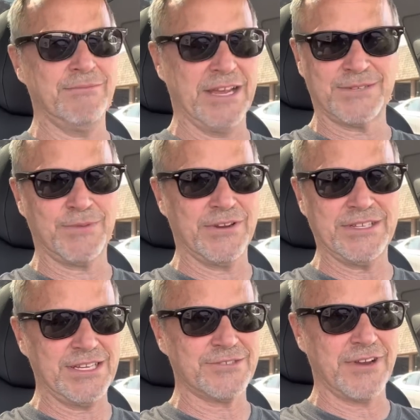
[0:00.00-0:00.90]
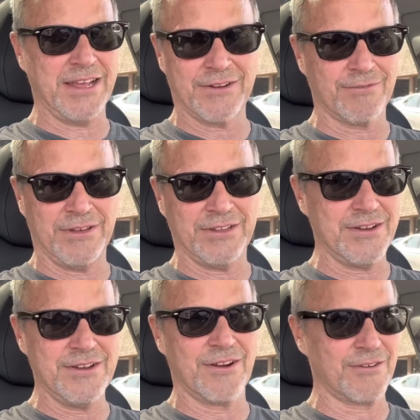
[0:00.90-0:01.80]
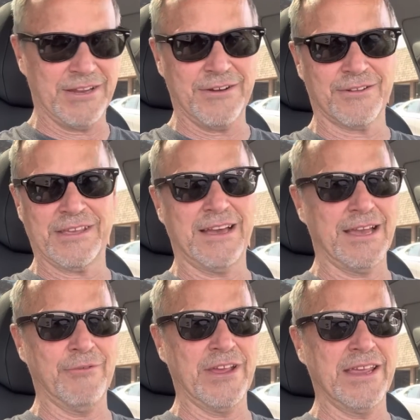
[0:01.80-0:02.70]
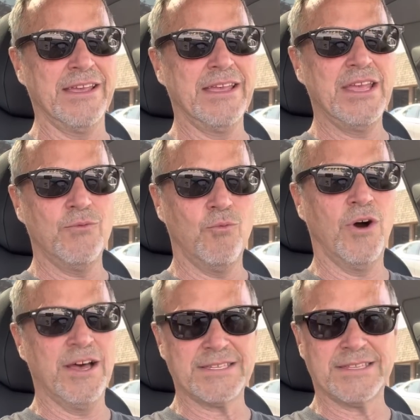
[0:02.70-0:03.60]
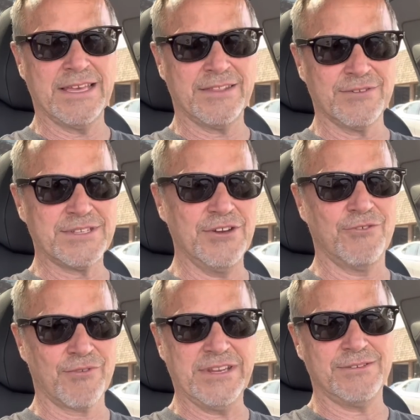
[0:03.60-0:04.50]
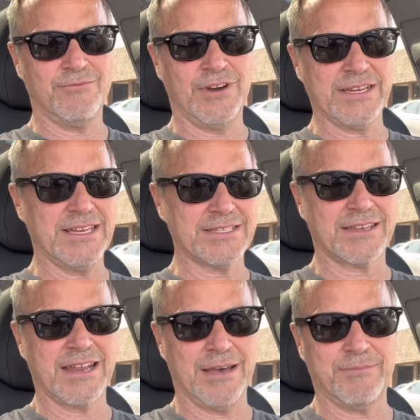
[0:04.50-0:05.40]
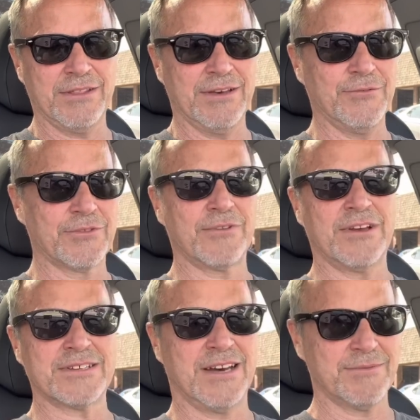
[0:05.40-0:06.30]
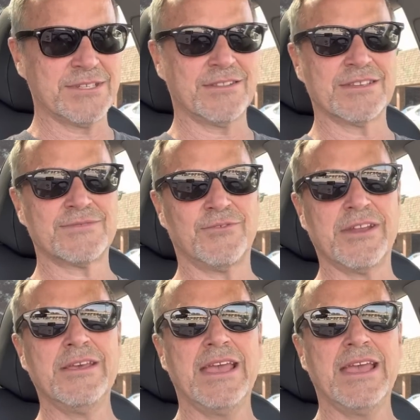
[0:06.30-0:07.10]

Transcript: My experience yesterday on a, on a gnarly, gnarly highway was that there is no reason why Tesla cannot be level three autonomous at this point.